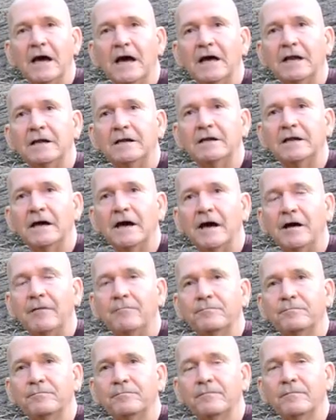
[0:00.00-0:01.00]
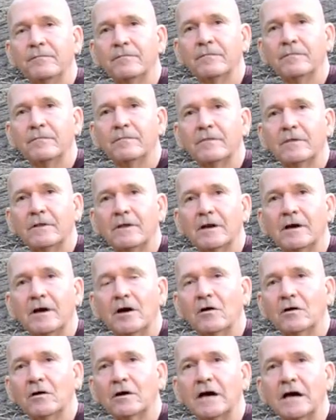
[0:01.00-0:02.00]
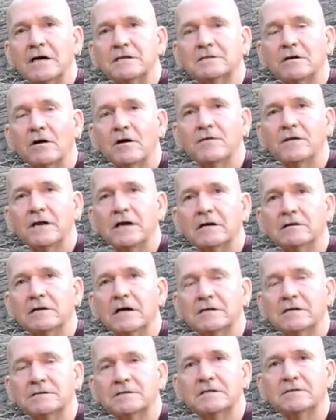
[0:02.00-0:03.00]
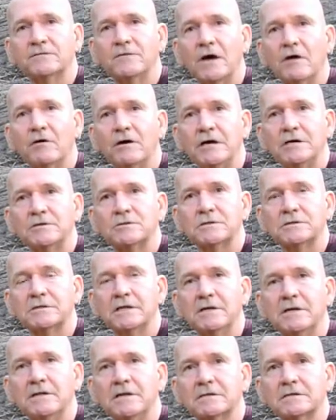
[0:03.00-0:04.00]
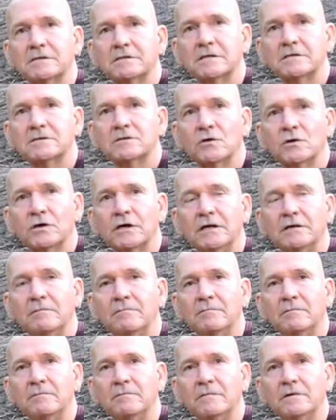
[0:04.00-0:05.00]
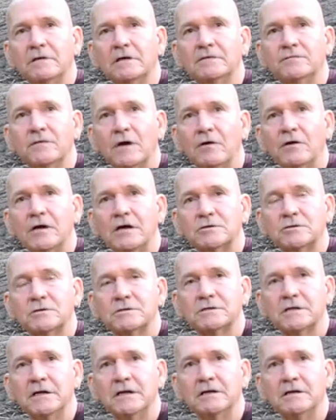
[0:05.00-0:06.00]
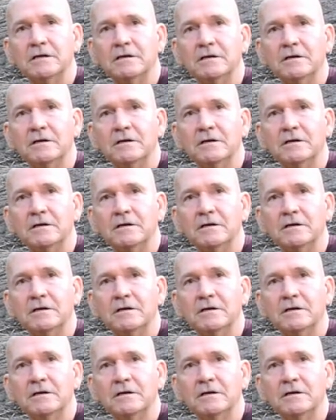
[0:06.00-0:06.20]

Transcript: And, um, okay, so I'm thinking, yes, this is very interesting, this, this looking, this very interesting.